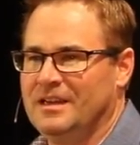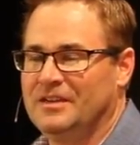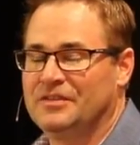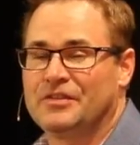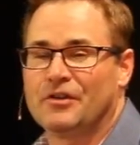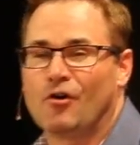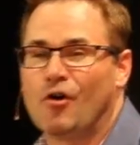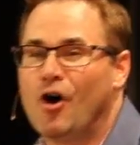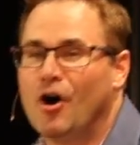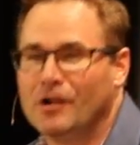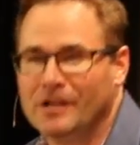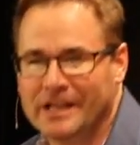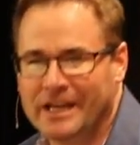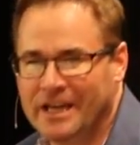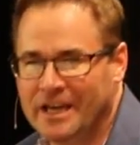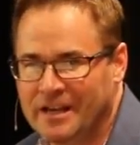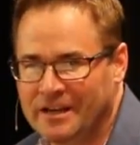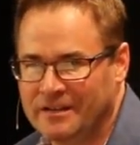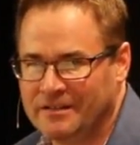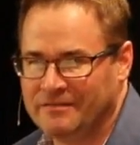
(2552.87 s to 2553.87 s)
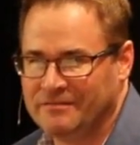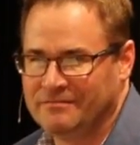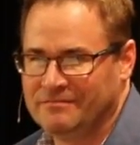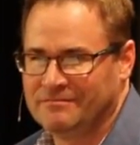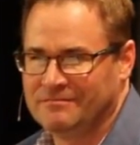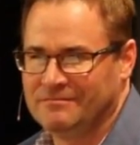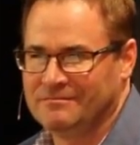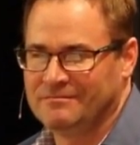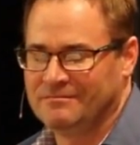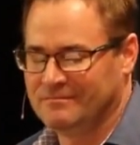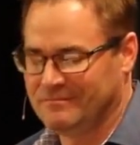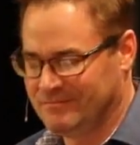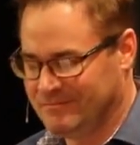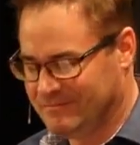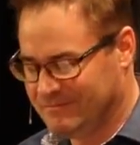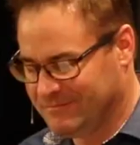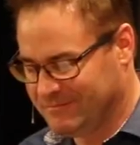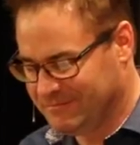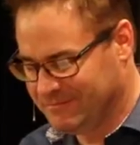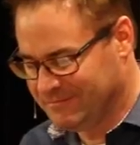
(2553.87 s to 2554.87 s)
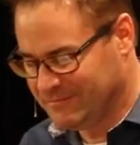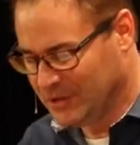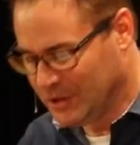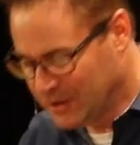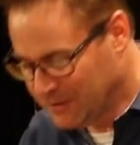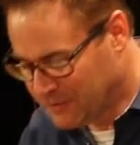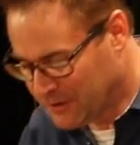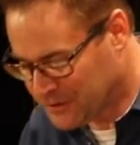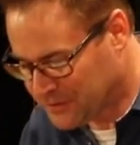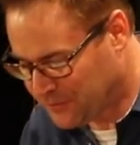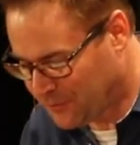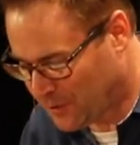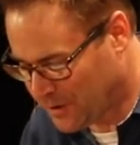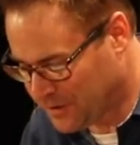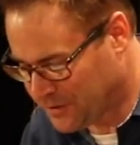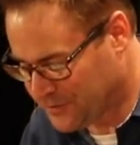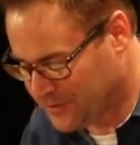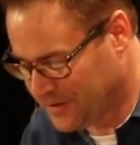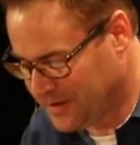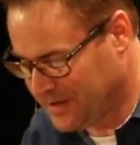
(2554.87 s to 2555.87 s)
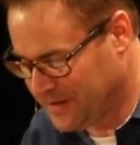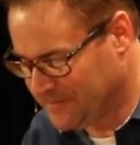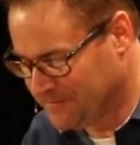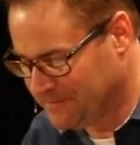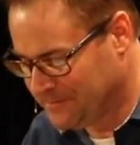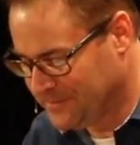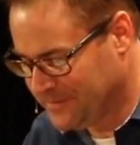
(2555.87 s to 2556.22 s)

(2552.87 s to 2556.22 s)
is they're all in. Look at verse 43.